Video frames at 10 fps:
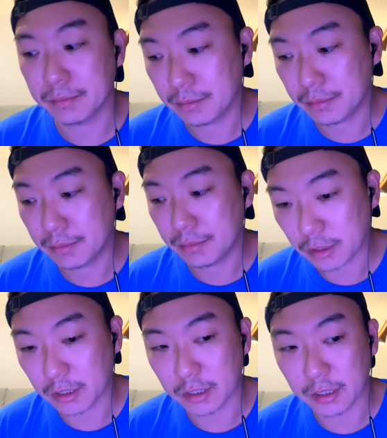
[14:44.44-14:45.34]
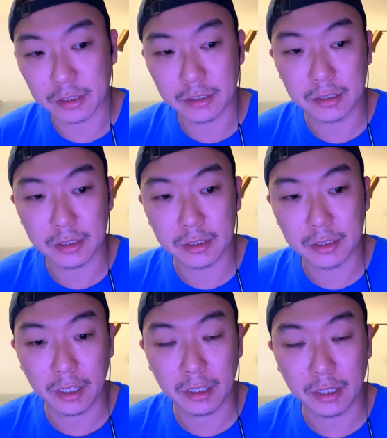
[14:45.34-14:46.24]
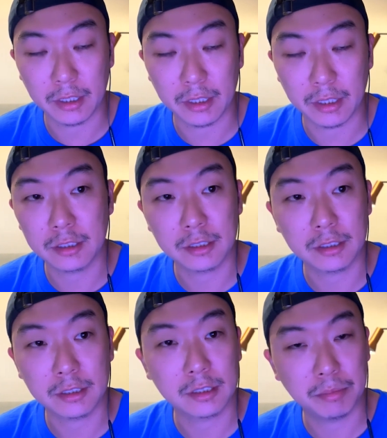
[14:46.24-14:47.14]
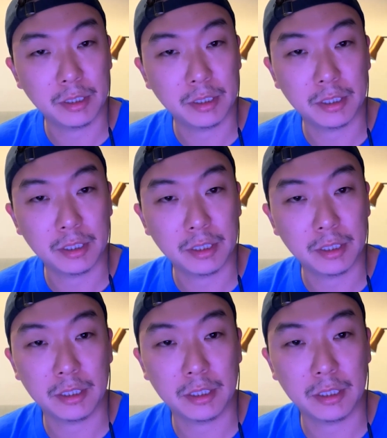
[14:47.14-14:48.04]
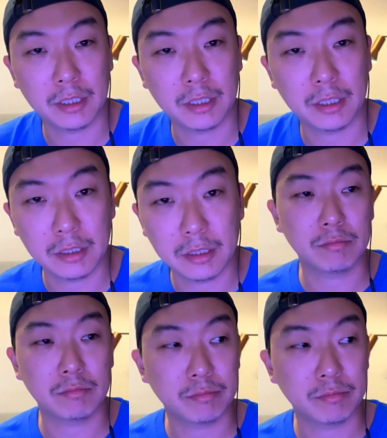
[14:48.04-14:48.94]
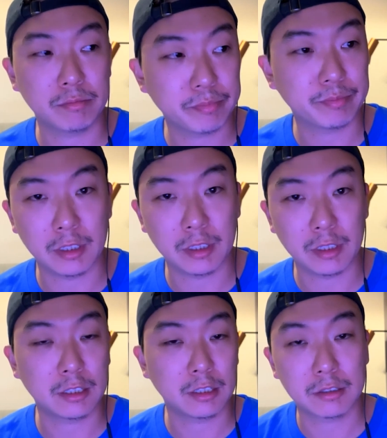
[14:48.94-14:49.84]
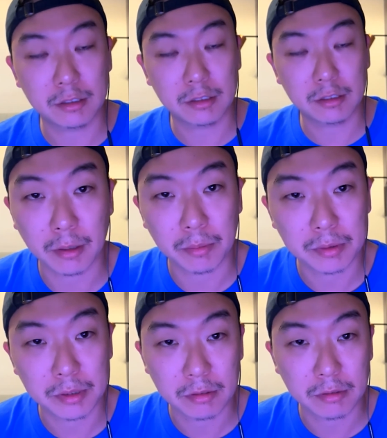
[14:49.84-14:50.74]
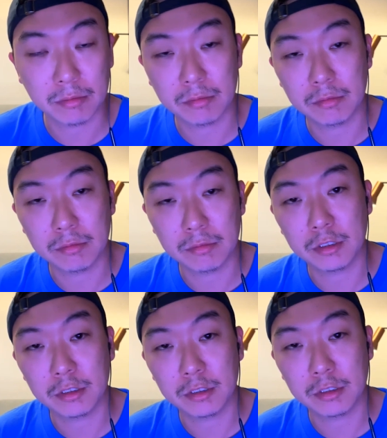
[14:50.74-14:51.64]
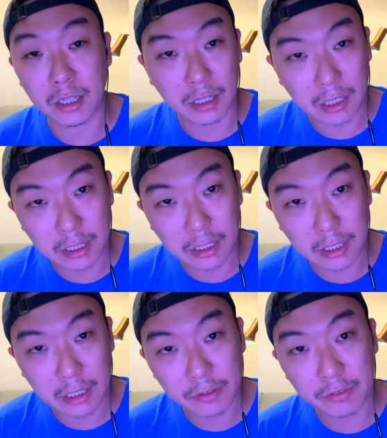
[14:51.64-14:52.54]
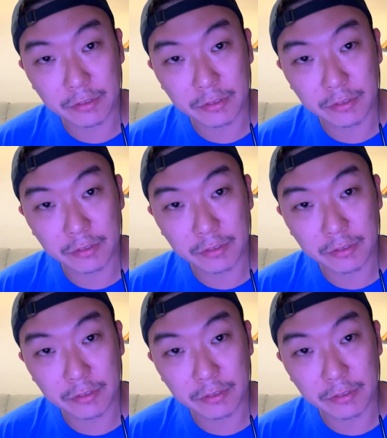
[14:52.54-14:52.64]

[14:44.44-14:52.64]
Patreon, and yeah, just simply like this episode, share, and leave a comment.